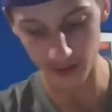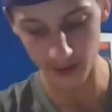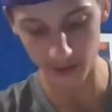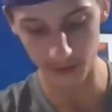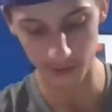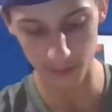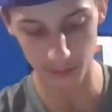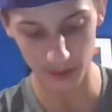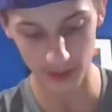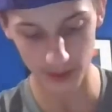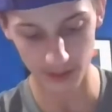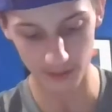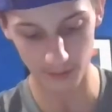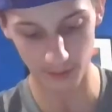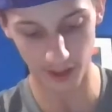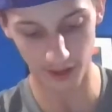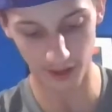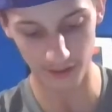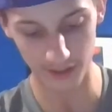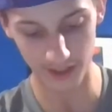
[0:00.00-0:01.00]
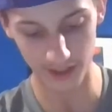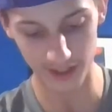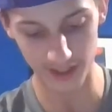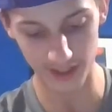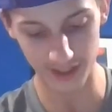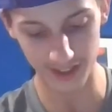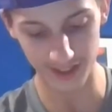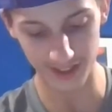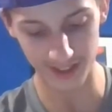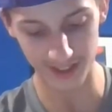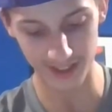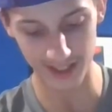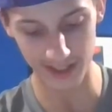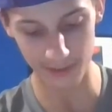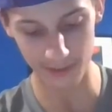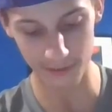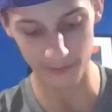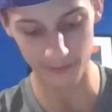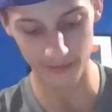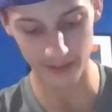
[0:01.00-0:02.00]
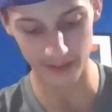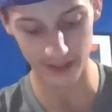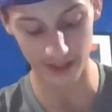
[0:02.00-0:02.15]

to do is beat Rowley in the name.